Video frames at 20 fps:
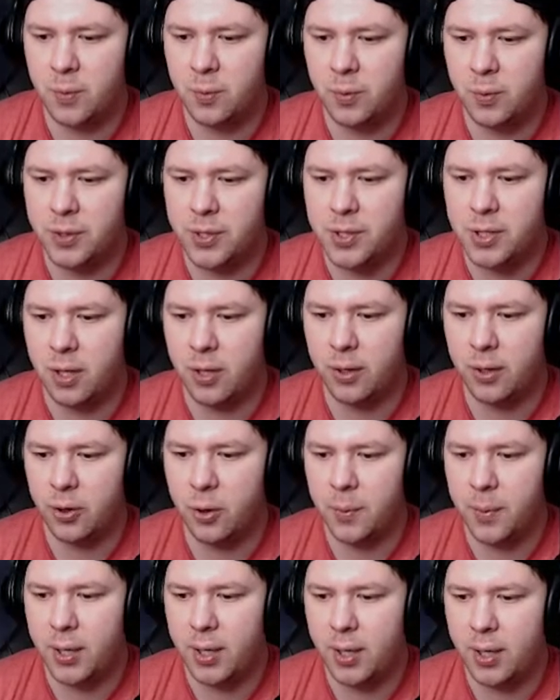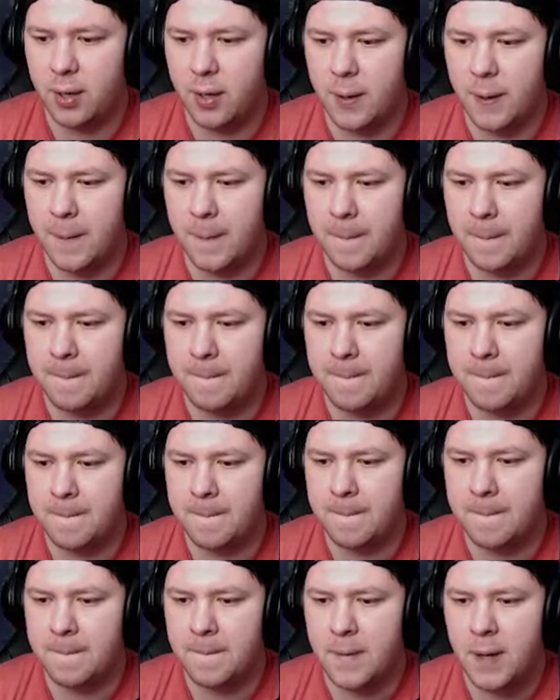We'll discard Illumina here.
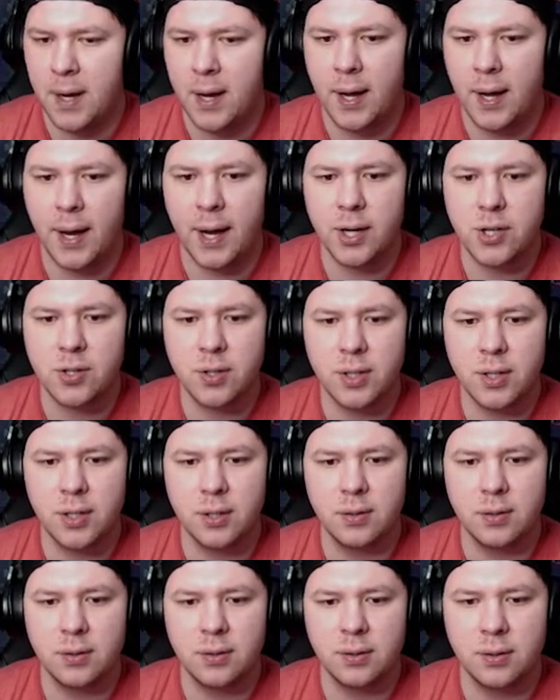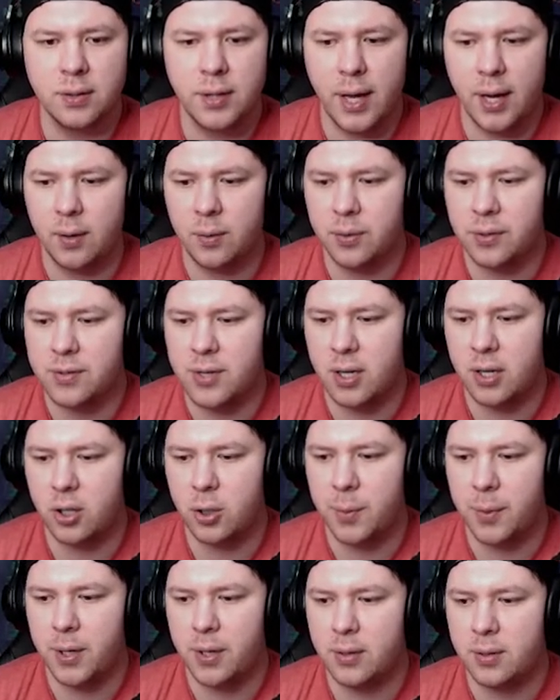Actually, yeah, we'll discard
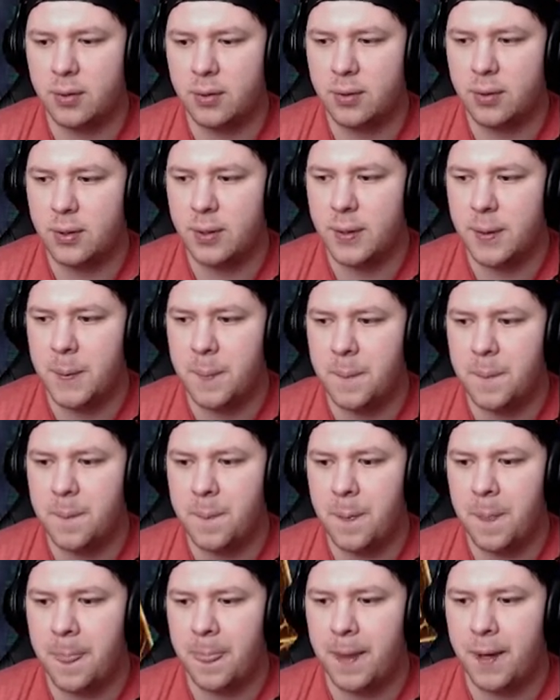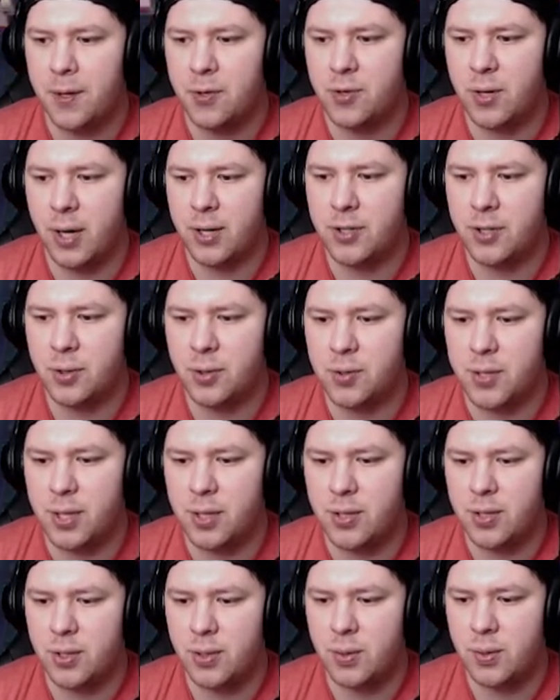Illumina. Draw two,
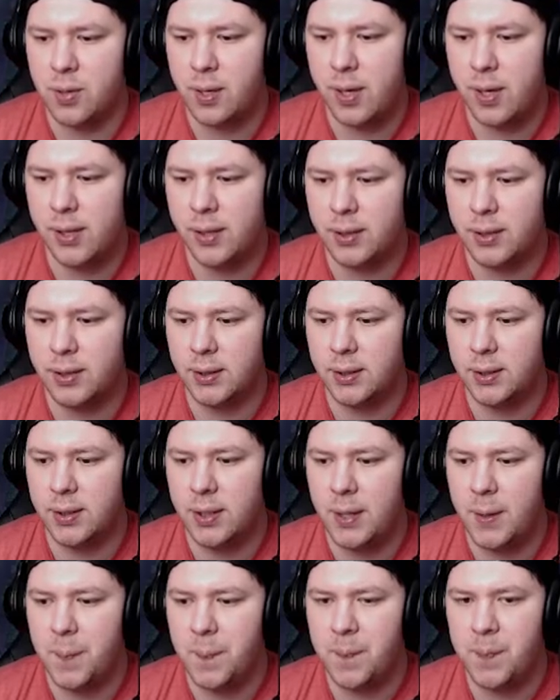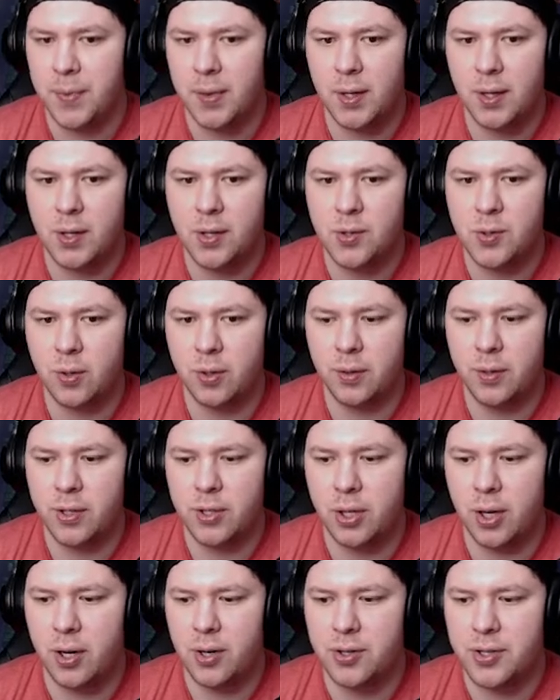send two. Solar
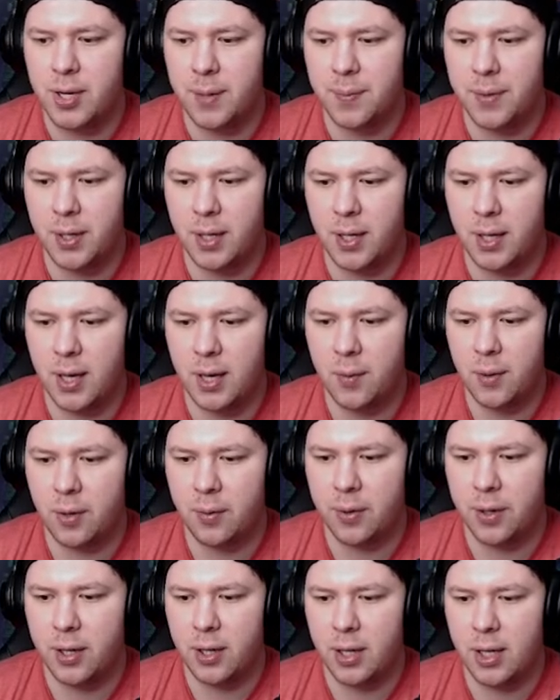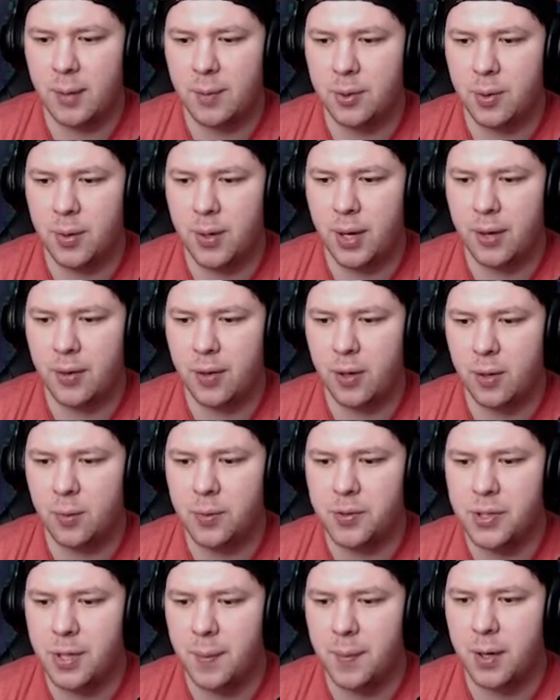recharge, same thing again, we don't really need to keep doing that though. We'll
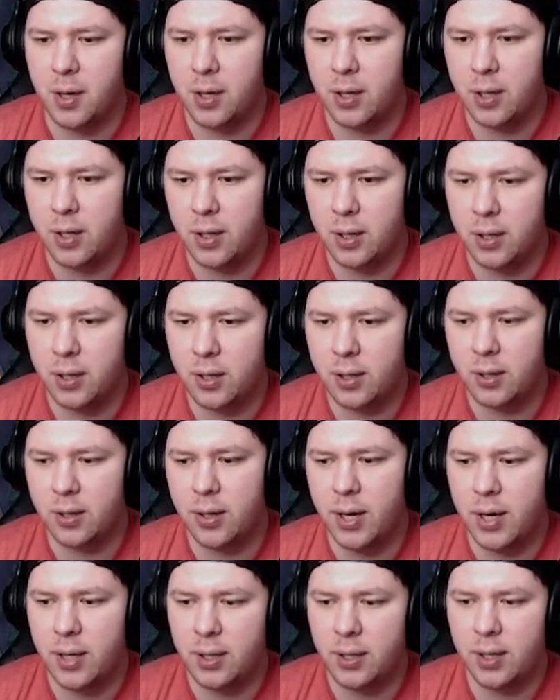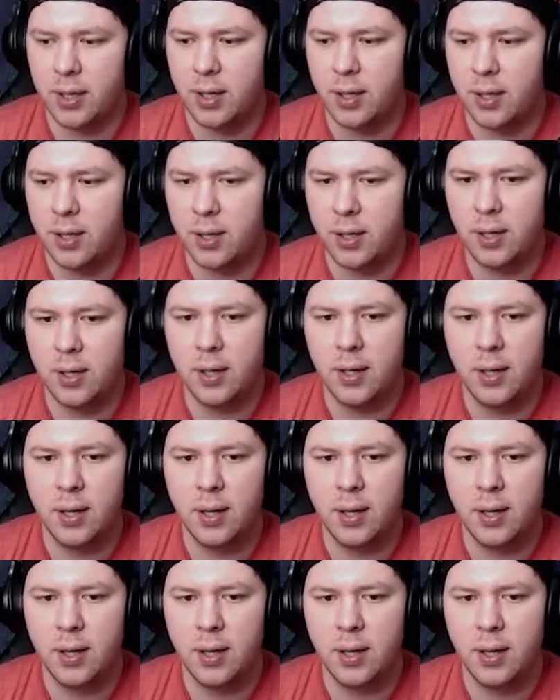summon our Raiden here.